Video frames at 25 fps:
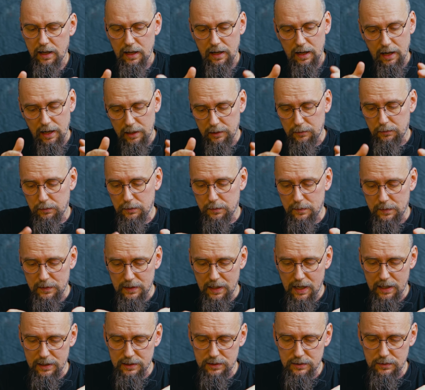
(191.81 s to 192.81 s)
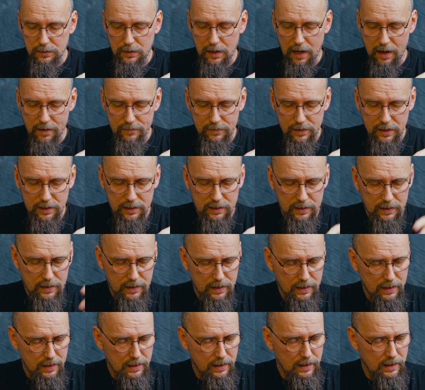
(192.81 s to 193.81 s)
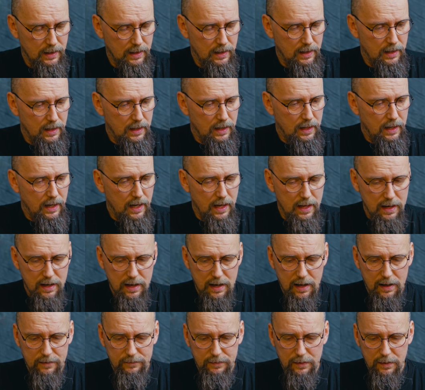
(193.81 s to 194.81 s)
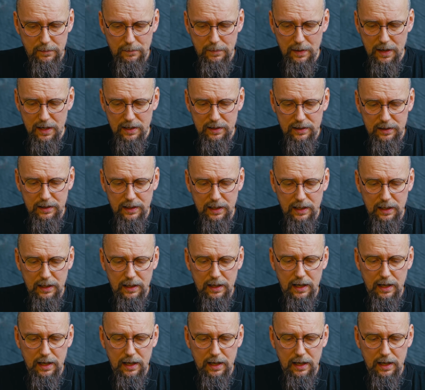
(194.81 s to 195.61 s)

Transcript: and it would be nice to have it. Another bad thing